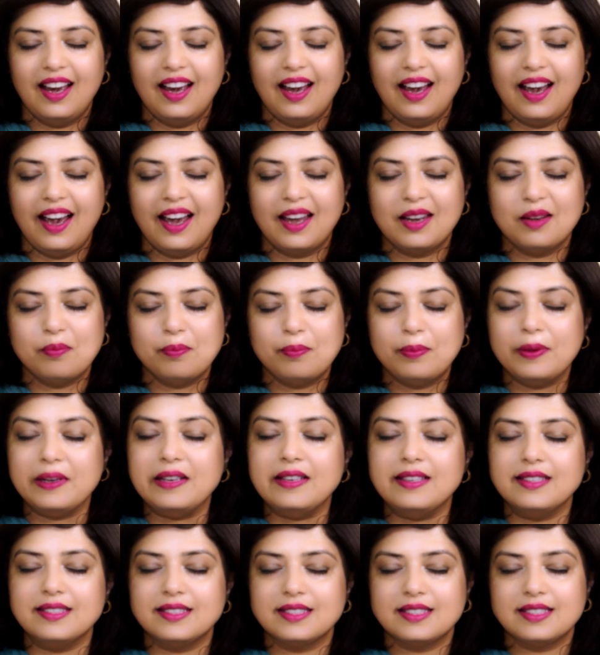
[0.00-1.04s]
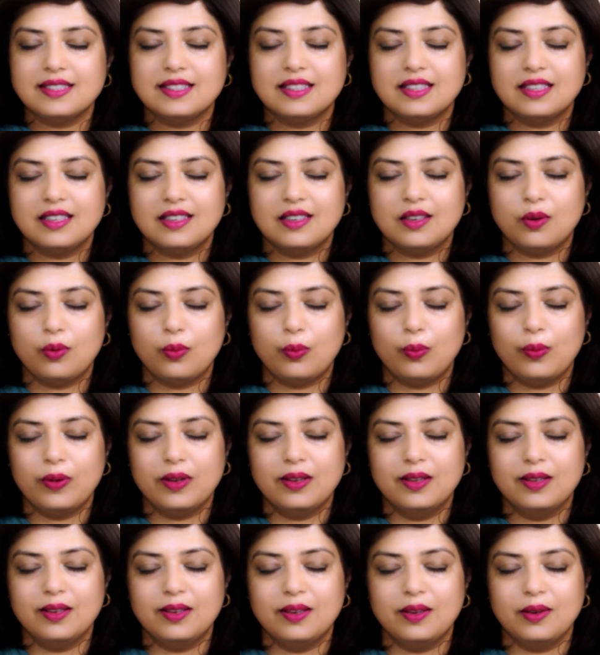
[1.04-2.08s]
and peace
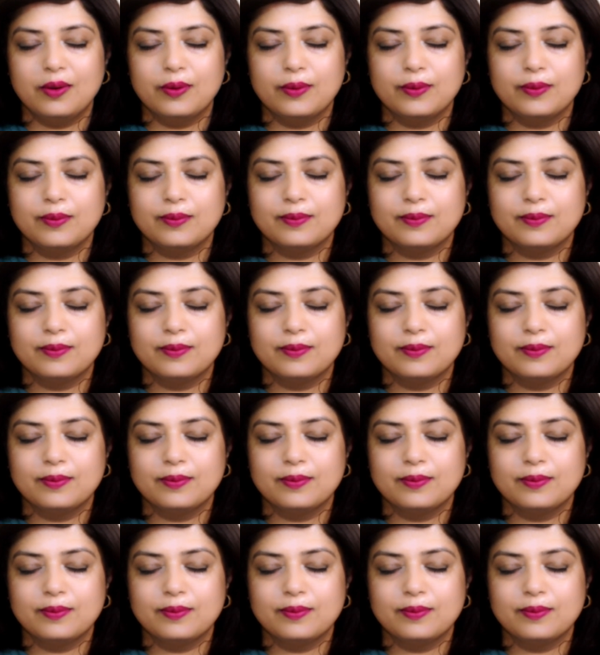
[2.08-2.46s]
within you.